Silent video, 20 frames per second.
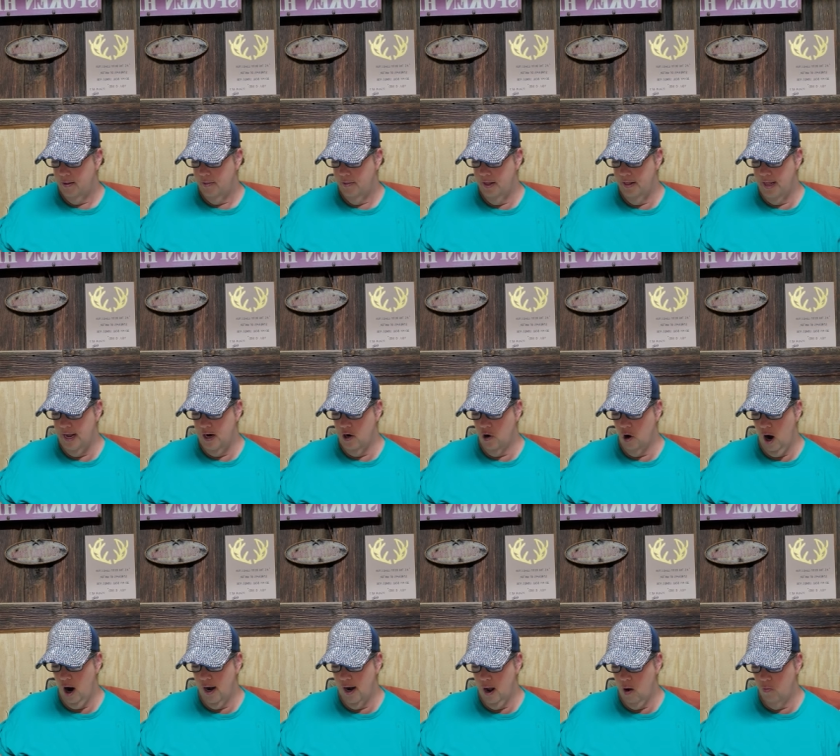Then they
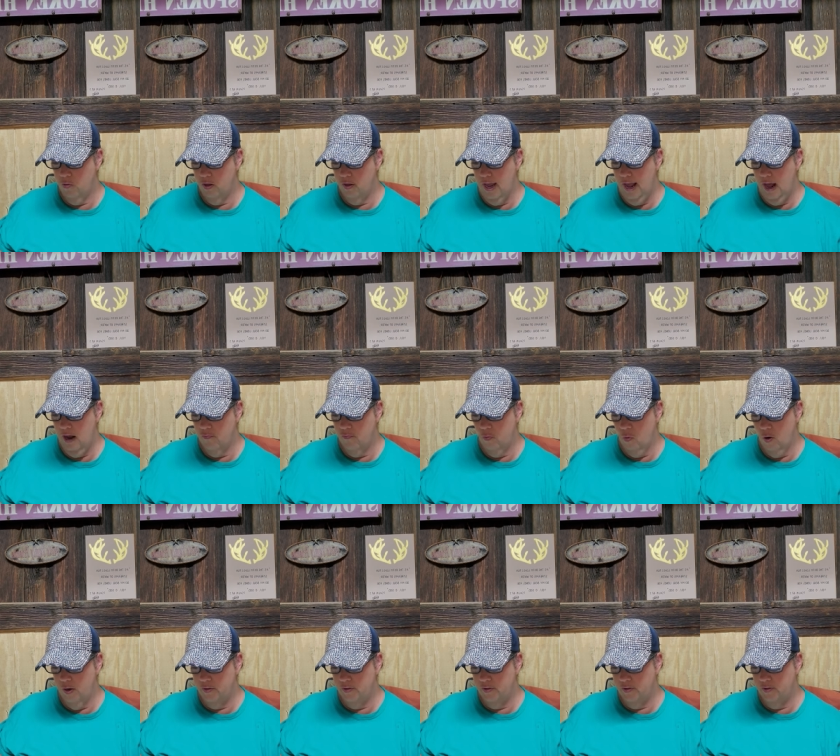cried out with a loud
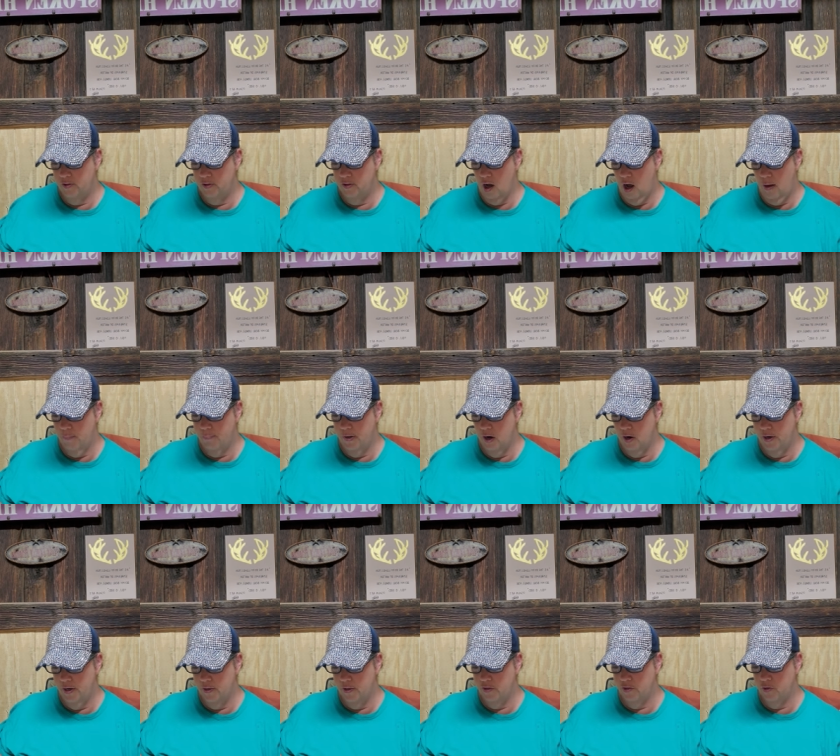voice and stopped their
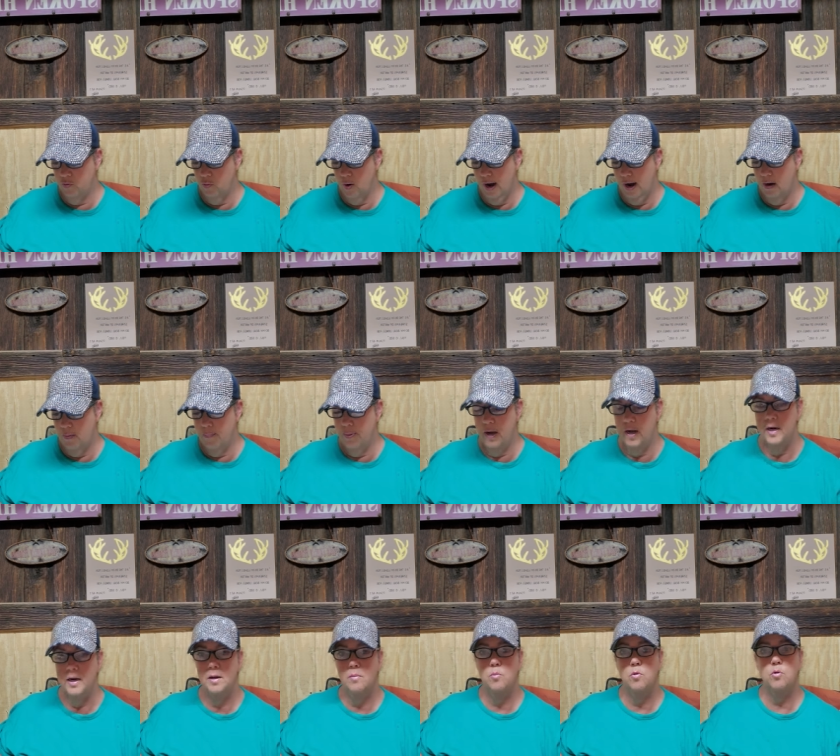ears and ran
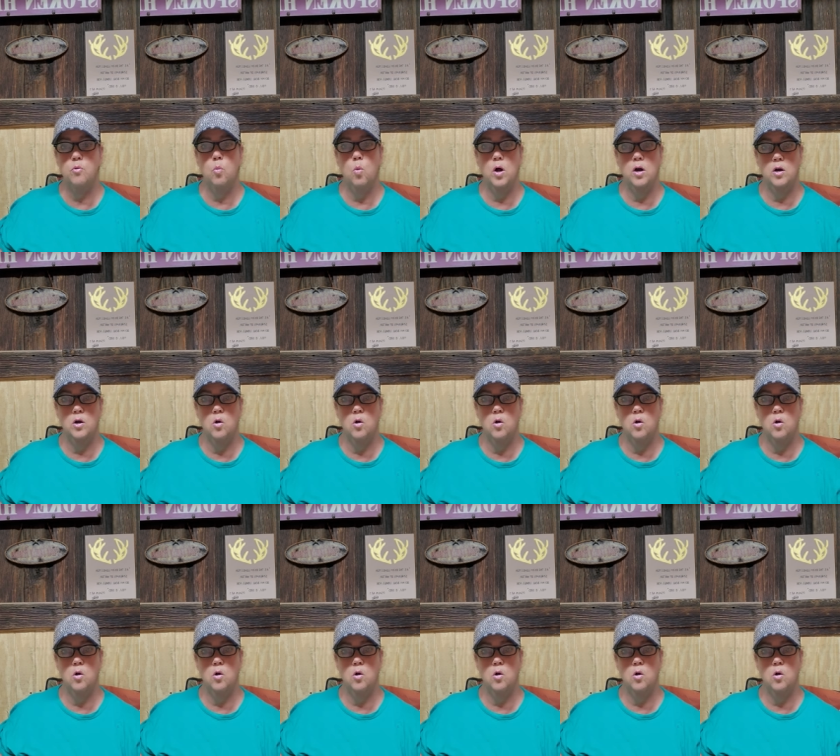upon him with one